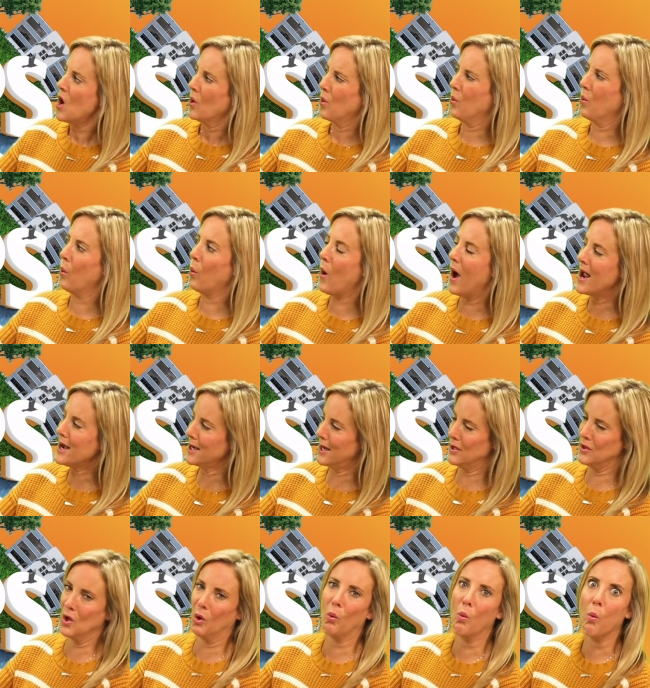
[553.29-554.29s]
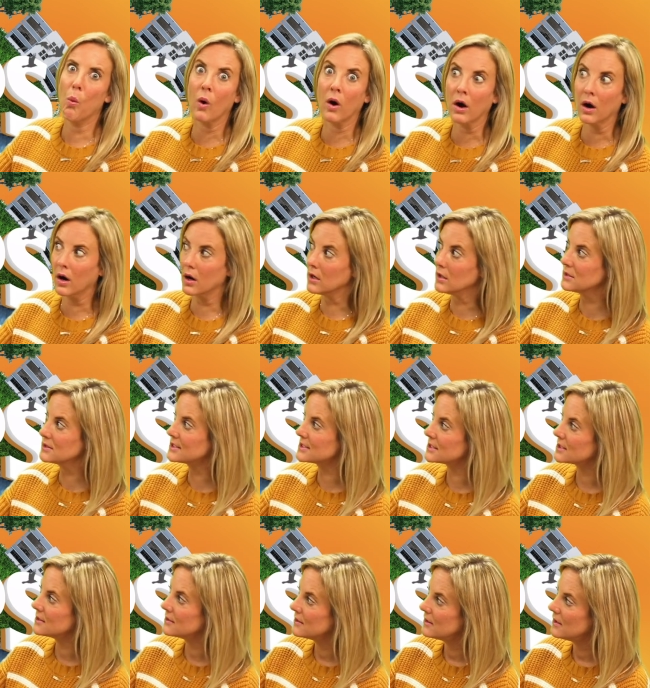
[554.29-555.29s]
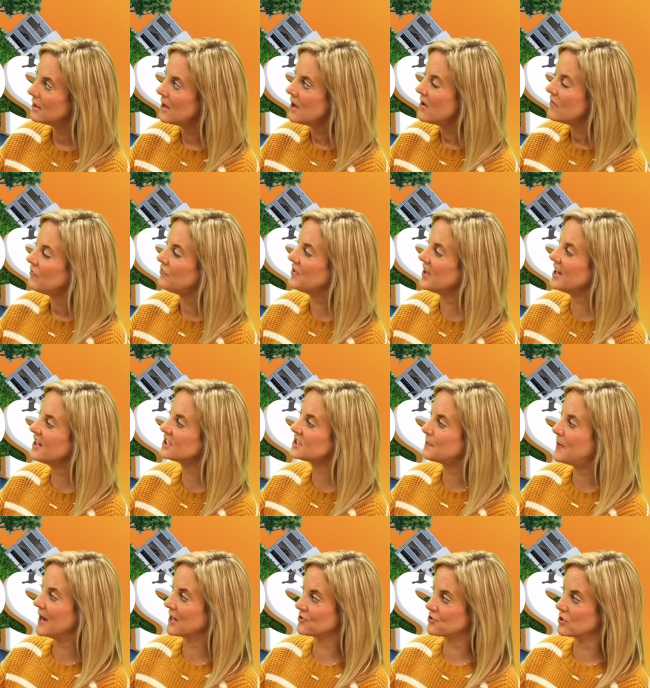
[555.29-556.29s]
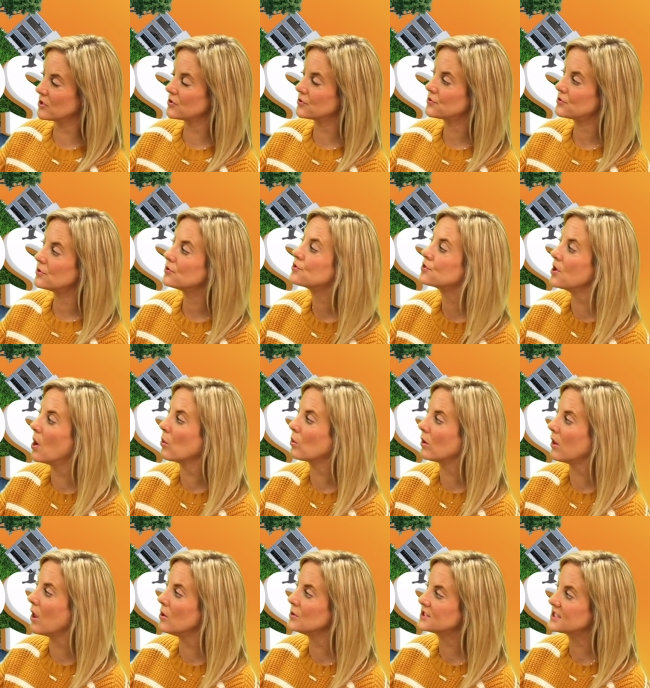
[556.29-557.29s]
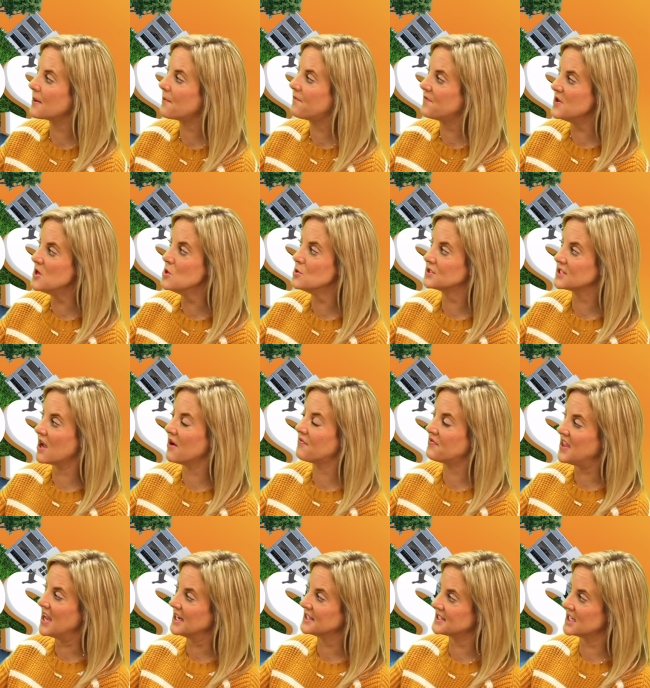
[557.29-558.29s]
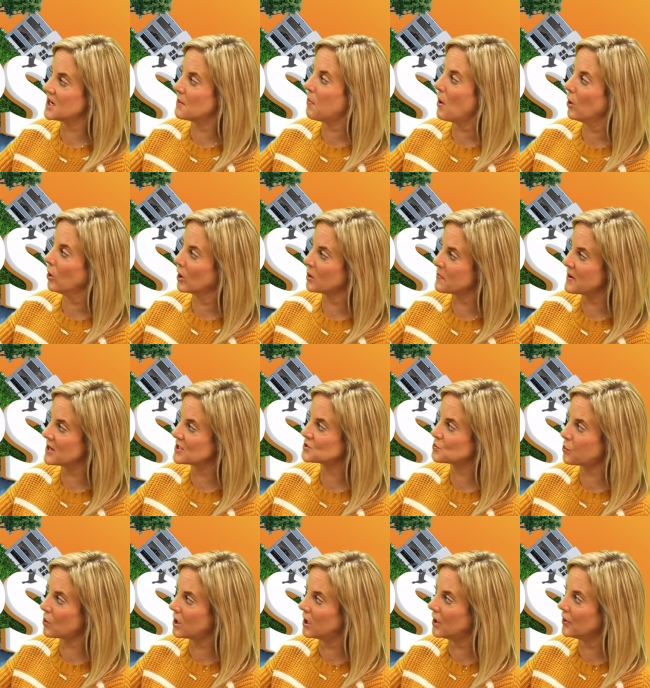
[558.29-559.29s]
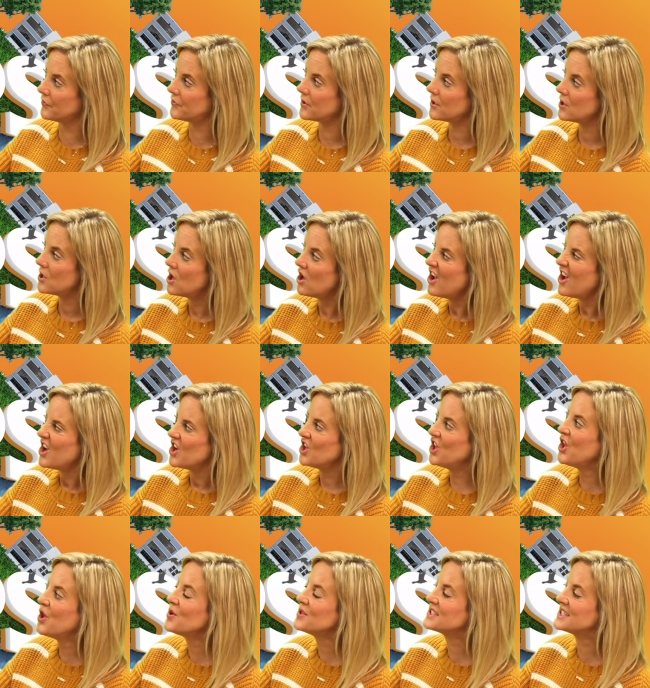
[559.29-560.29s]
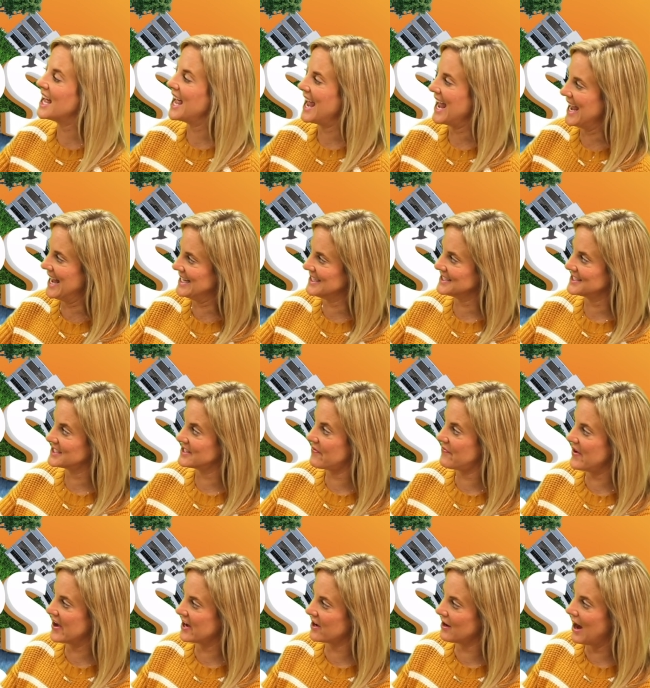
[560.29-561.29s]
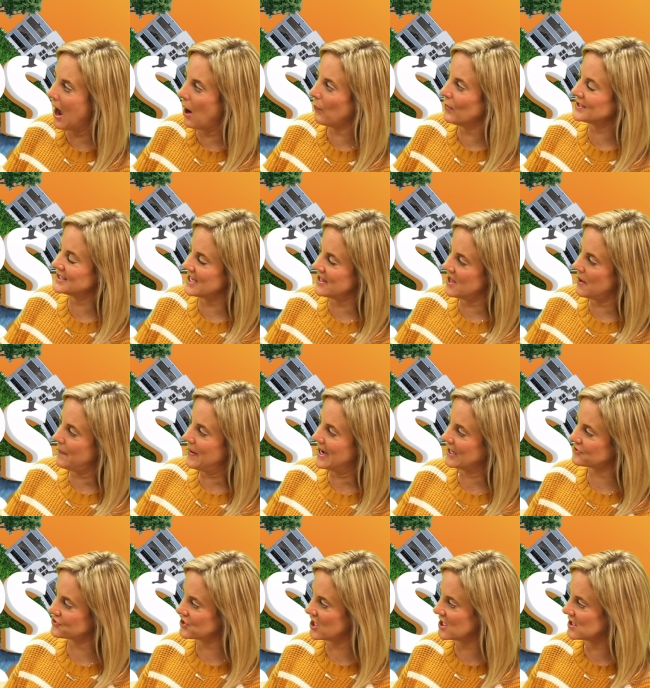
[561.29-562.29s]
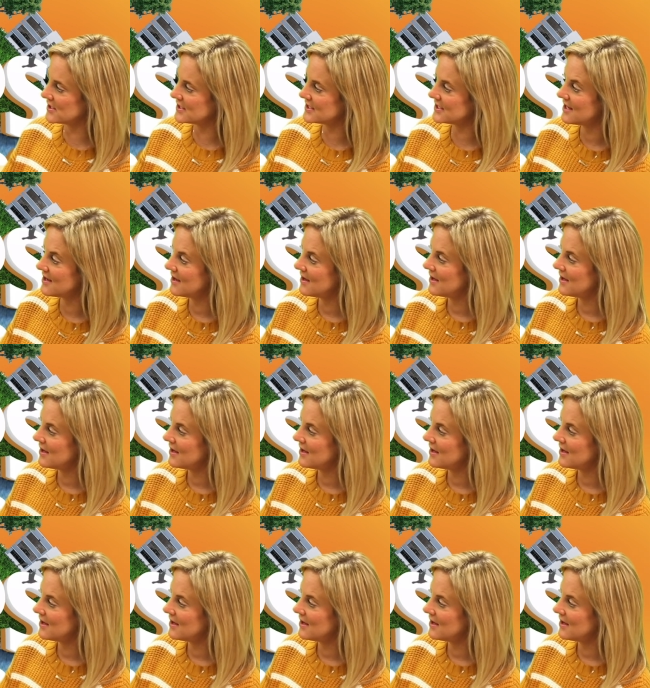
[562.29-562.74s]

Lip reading: What in the world? These pictures show close-up views of things in a polar bear's world. Use the hints to figure out what's in the pictures.